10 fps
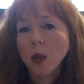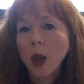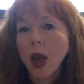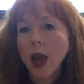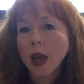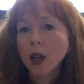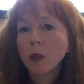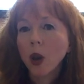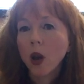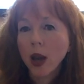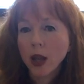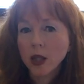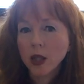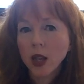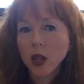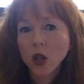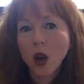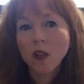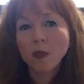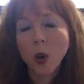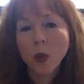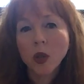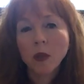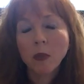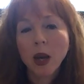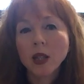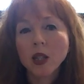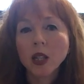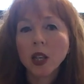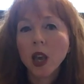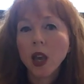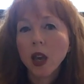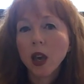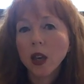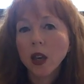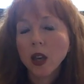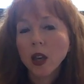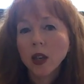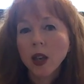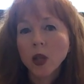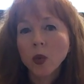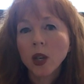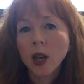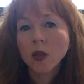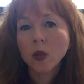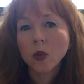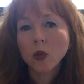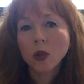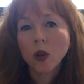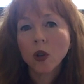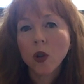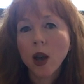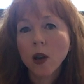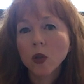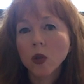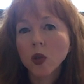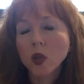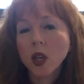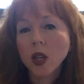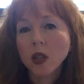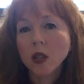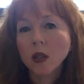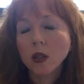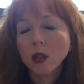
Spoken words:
a black appliance that dive-bombed and buzzed in the air as we nuzzled on your outdoor seat.